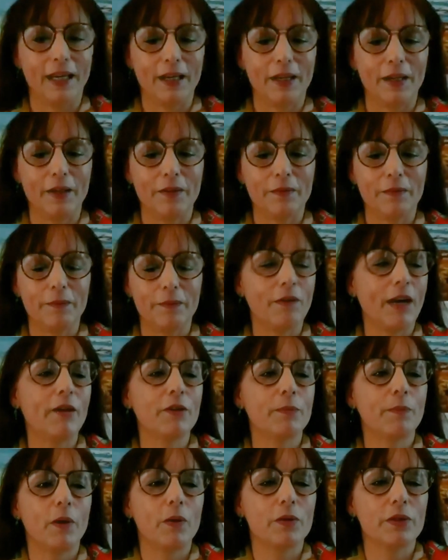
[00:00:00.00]
round
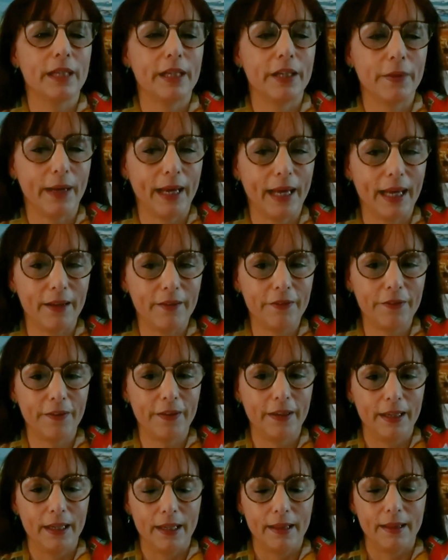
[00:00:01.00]
bowls that you have
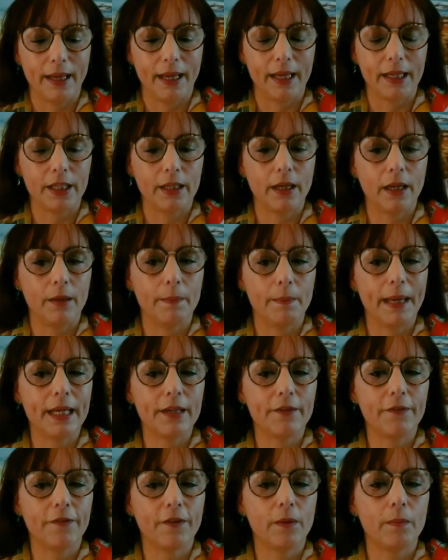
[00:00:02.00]
that are made
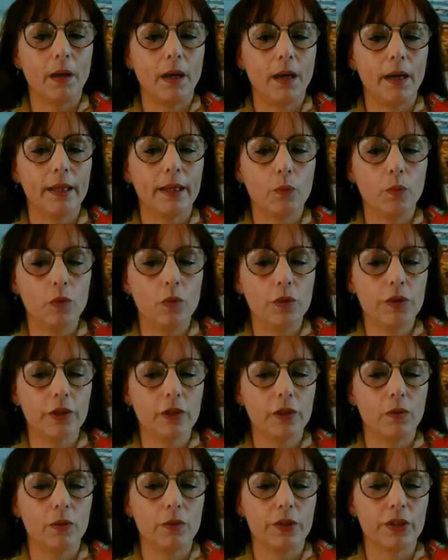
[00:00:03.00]
from either wood
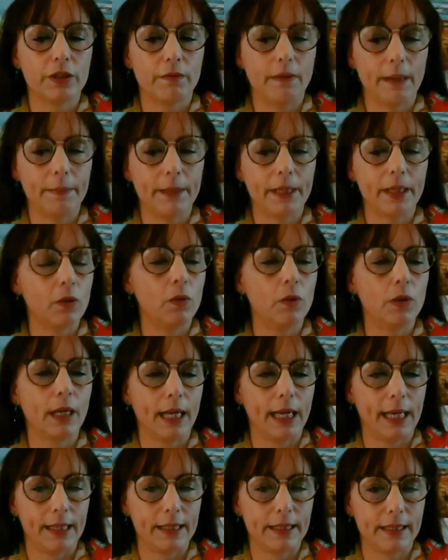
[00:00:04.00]
or ceramic or
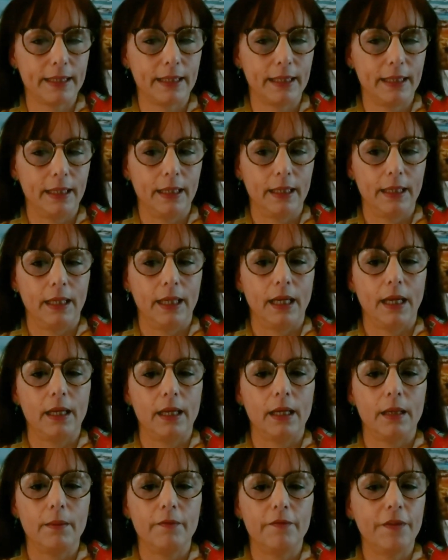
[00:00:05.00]
glass.
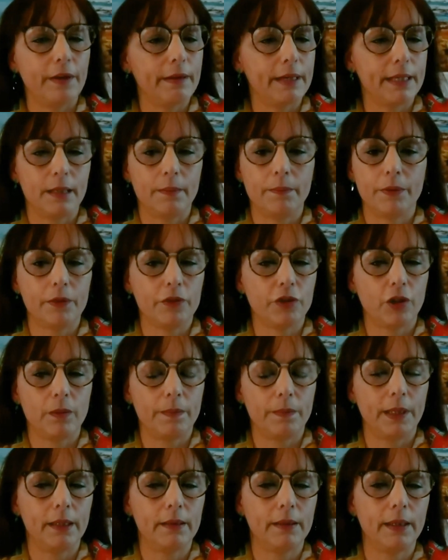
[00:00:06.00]
Very simple job
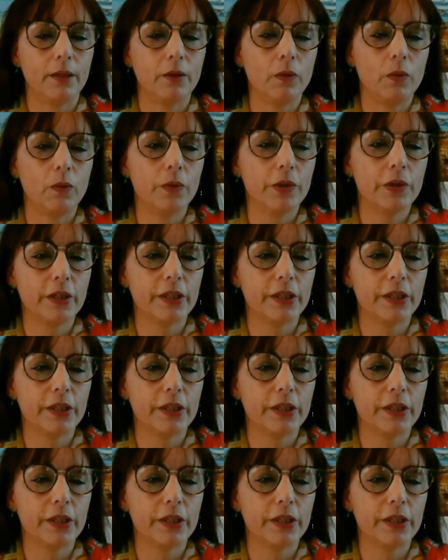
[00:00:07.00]
now. And all you're going